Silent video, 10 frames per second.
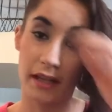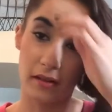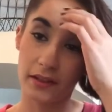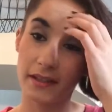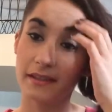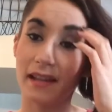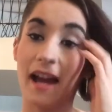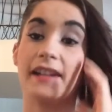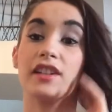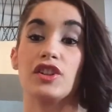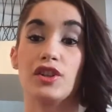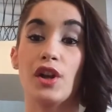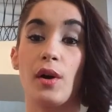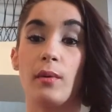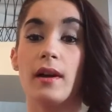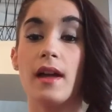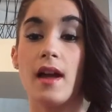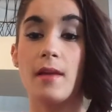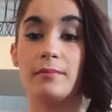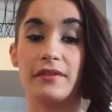illness, I didn't know.
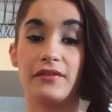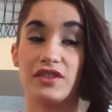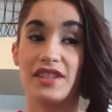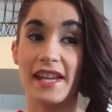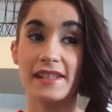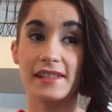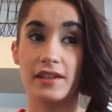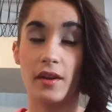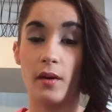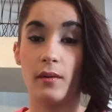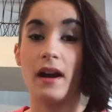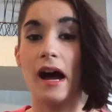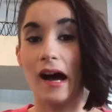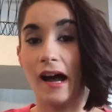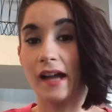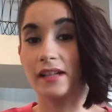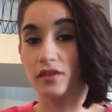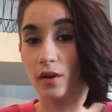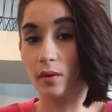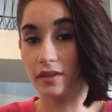But for Daisy, though, I
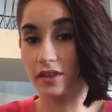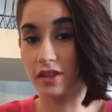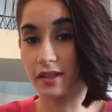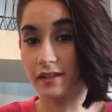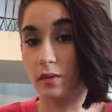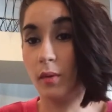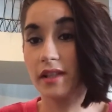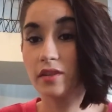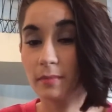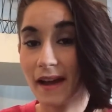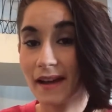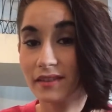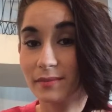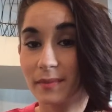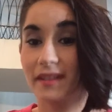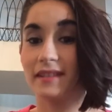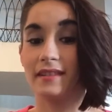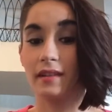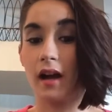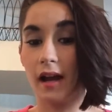know that she's going to pass
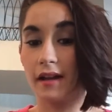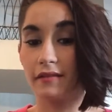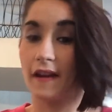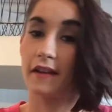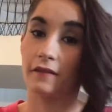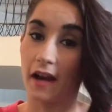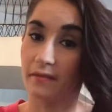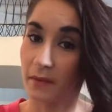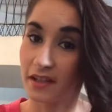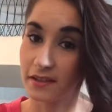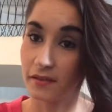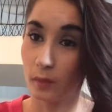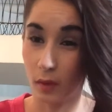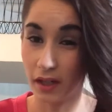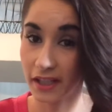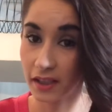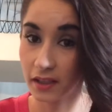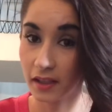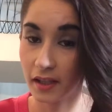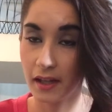because I have had 5 months of warning.
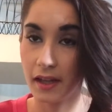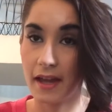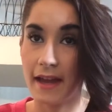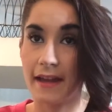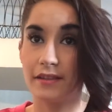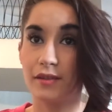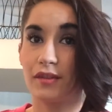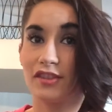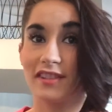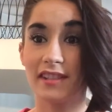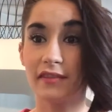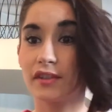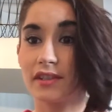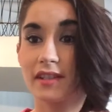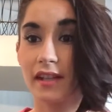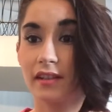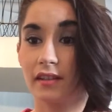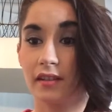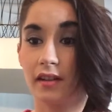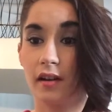And so there's a difference
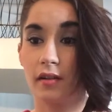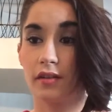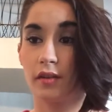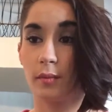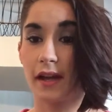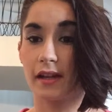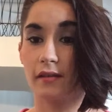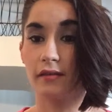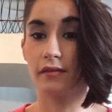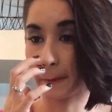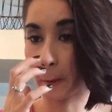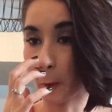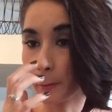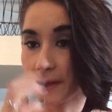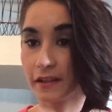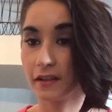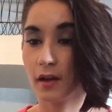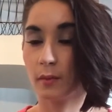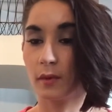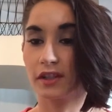in the way of coping.
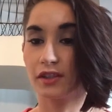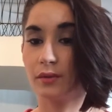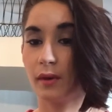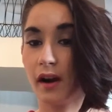When you